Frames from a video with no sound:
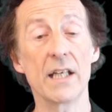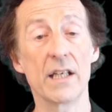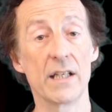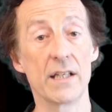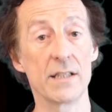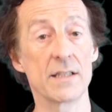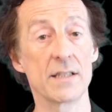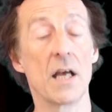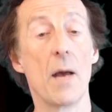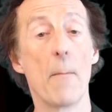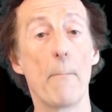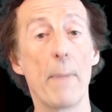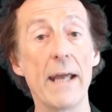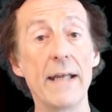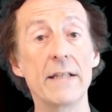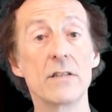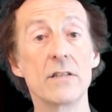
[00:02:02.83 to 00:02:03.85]
years,
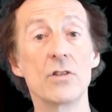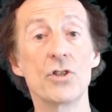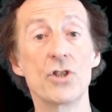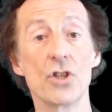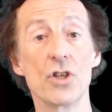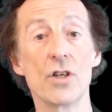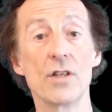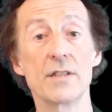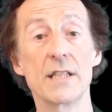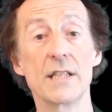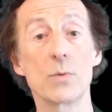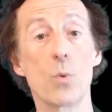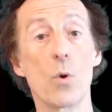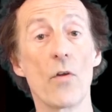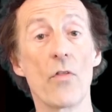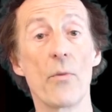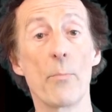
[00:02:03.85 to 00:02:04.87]
Betelgeuse is
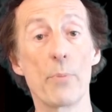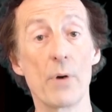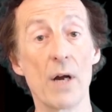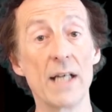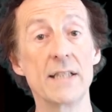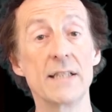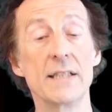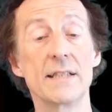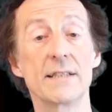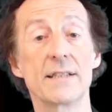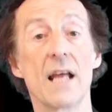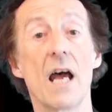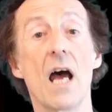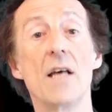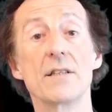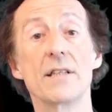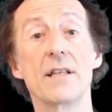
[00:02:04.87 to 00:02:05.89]
one of the brightest
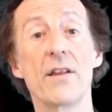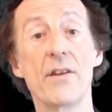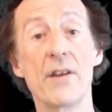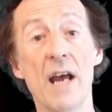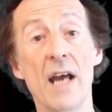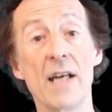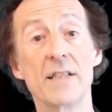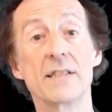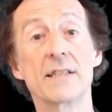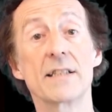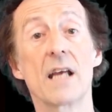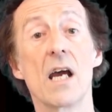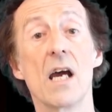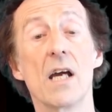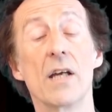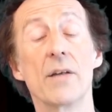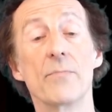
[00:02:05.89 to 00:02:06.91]
stars in the night
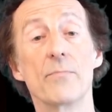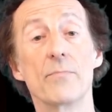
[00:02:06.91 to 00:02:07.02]
sky.